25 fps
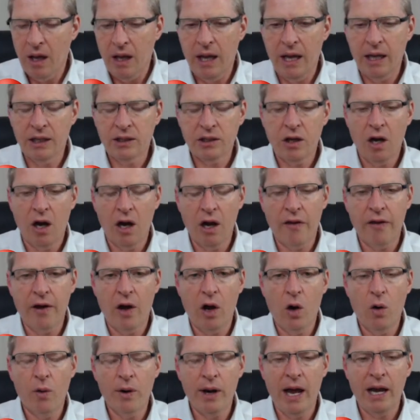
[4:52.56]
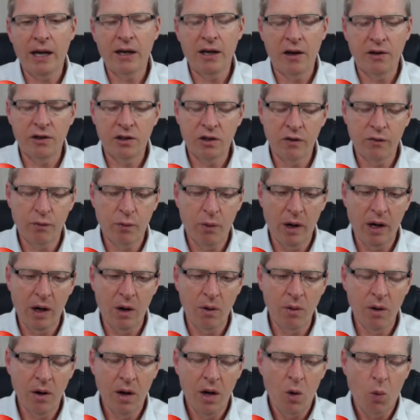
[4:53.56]
It's kind of that old adage of,
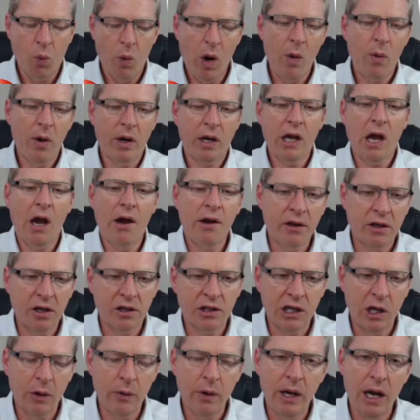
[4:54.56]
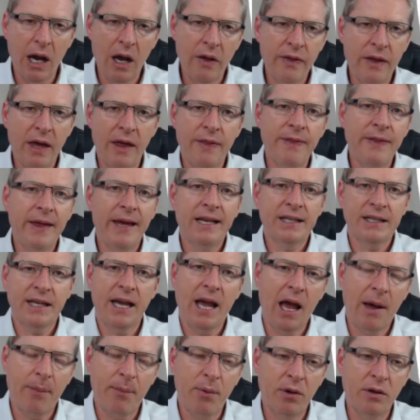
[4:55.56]
well, we were going to do it and then this
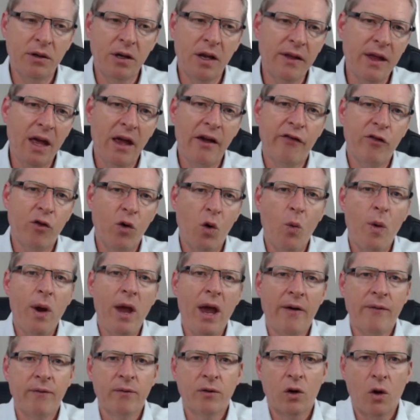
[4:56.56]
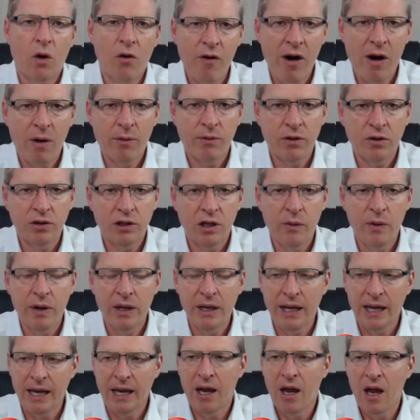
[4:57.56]
happened and therefore we haven't got around to
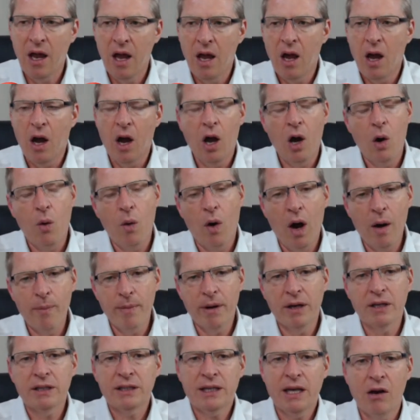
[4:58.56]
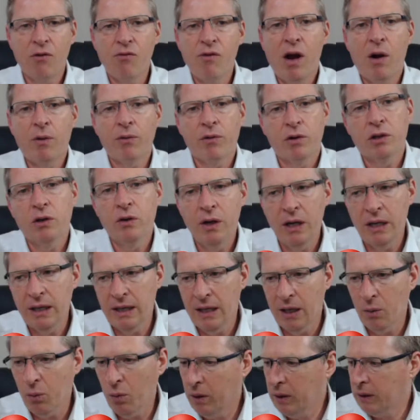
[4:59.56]
doing it. Oh, I must get round to doing
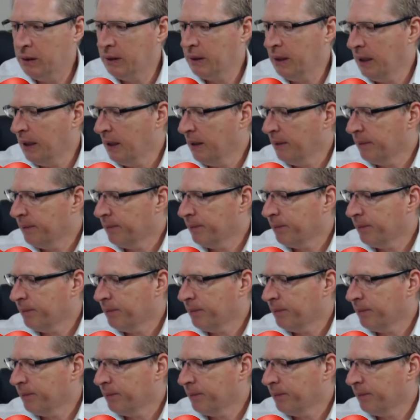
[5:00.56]
that one day.